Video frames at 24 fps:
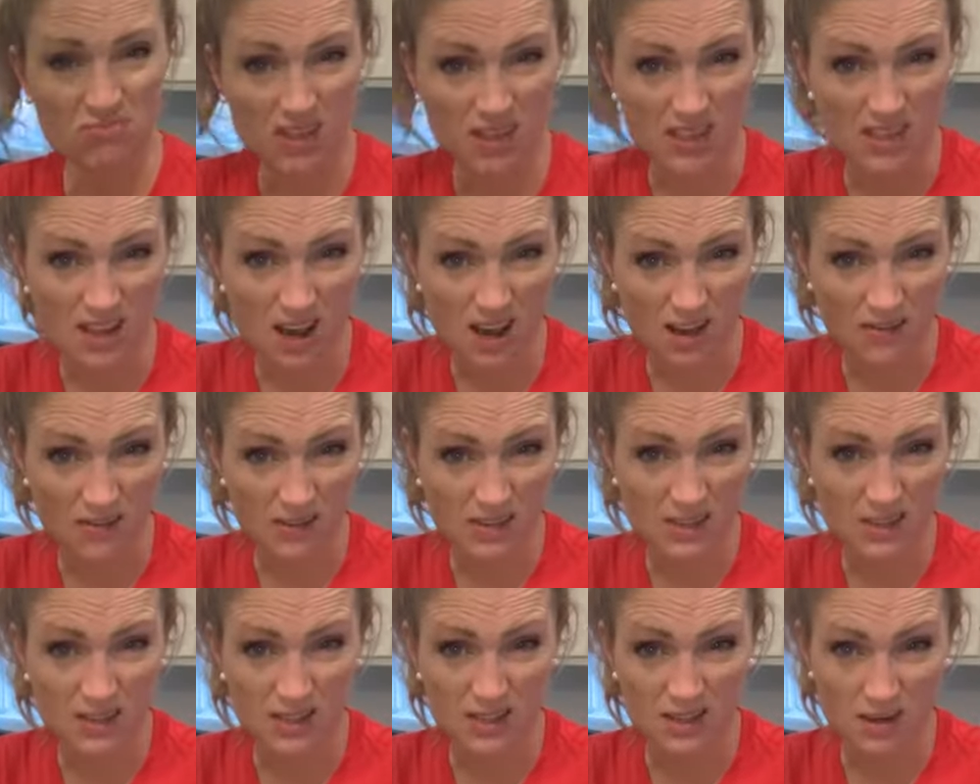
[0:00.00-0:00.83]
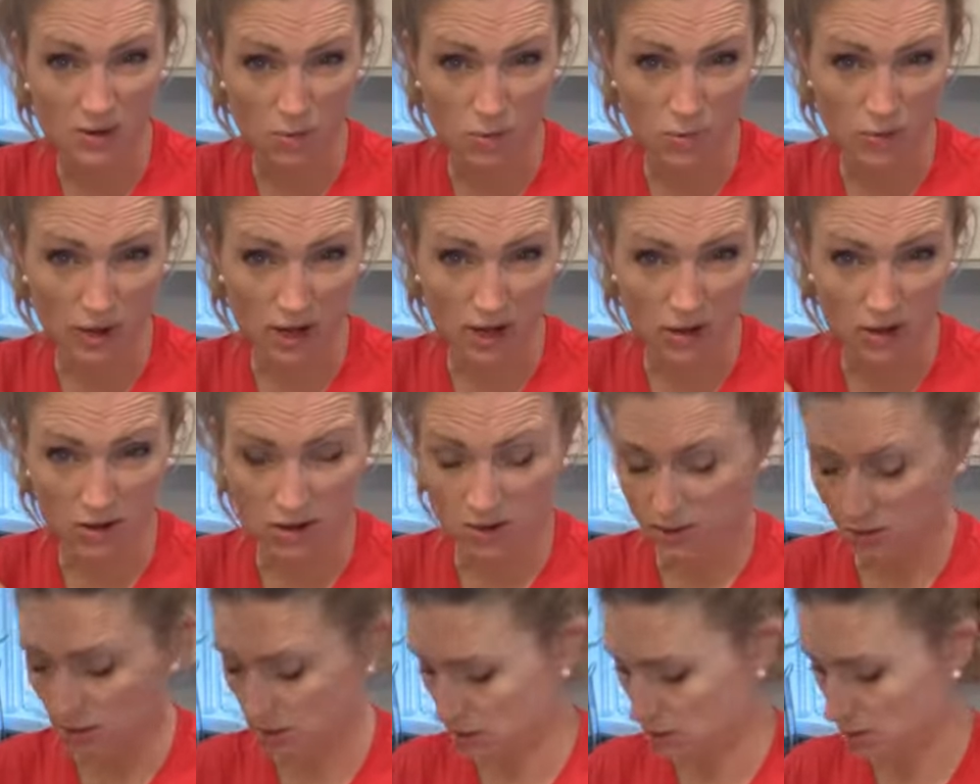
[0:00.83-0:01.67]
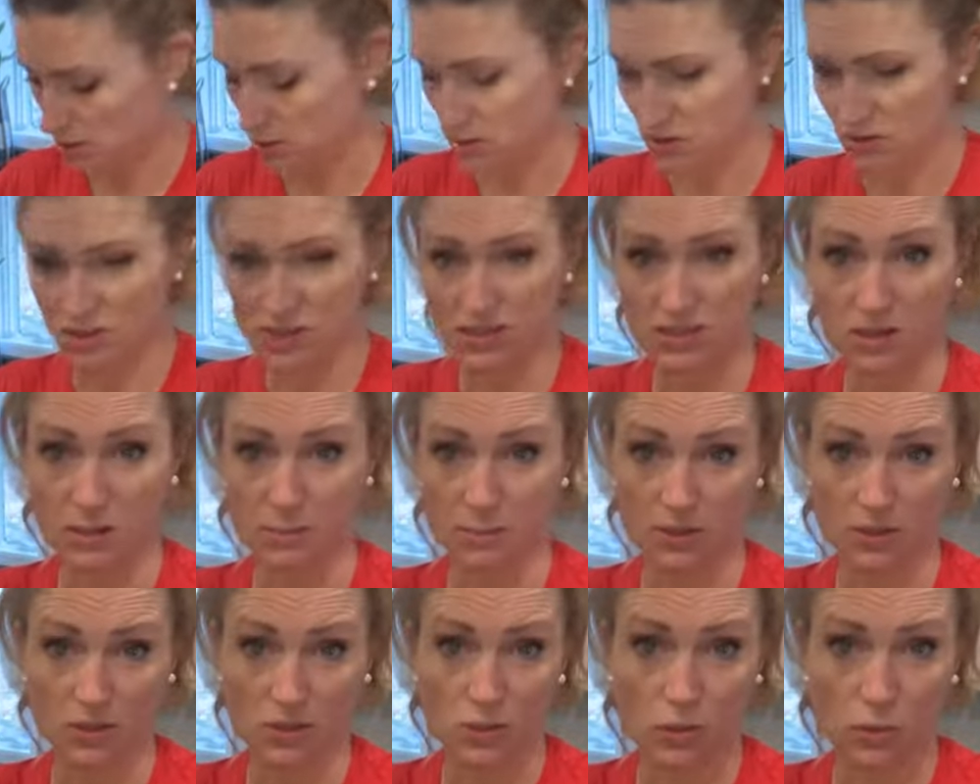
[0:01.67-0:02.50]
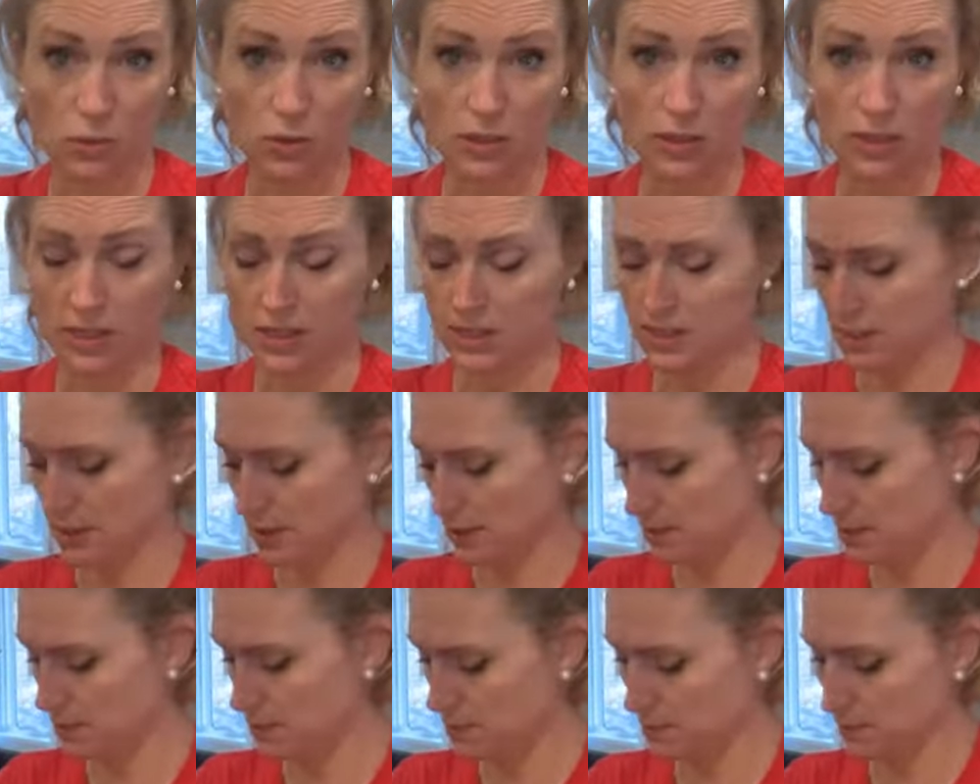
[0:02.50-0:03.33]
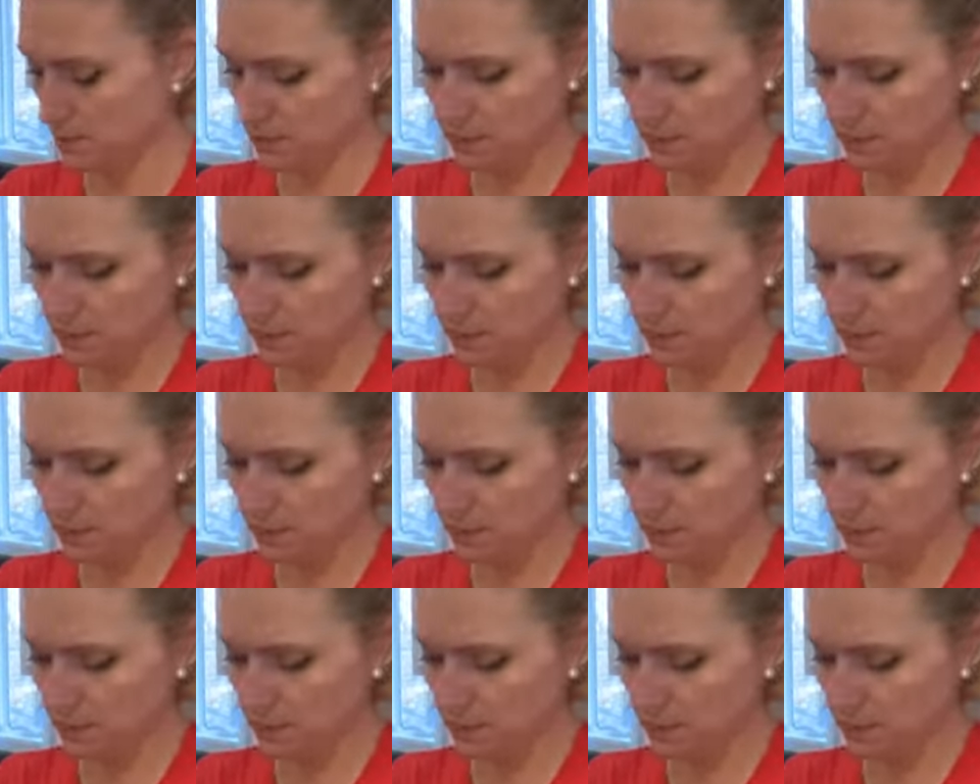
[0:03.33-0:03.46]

It's obviously no-brainer, just dumping 2 things in.